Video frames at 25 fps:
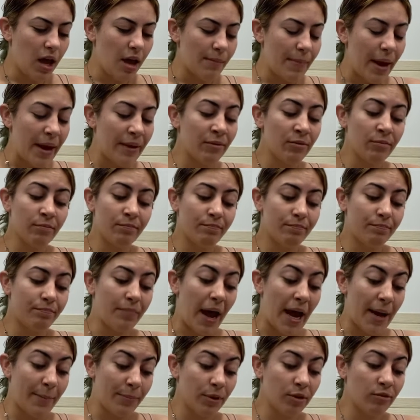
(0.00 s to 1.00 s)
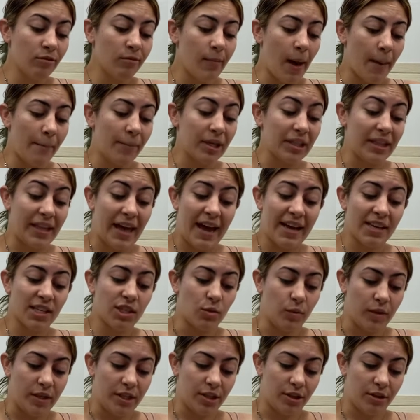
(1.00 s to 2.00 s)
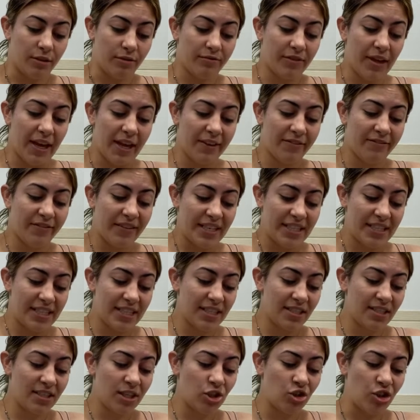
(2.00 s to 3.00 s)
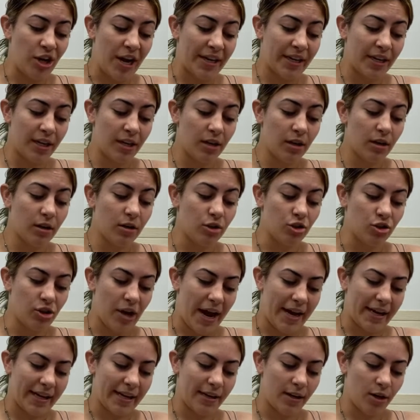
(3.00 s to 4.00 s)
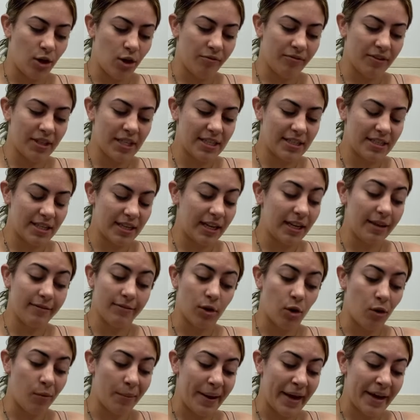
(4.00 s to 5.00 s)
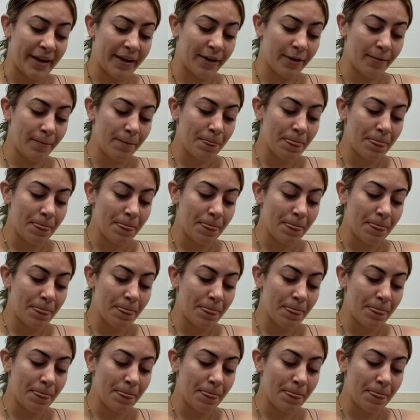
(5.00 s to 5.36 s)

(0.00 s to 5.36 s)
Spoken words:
Piper remembered last winter flying Festus the Dragon over the city of Quebec.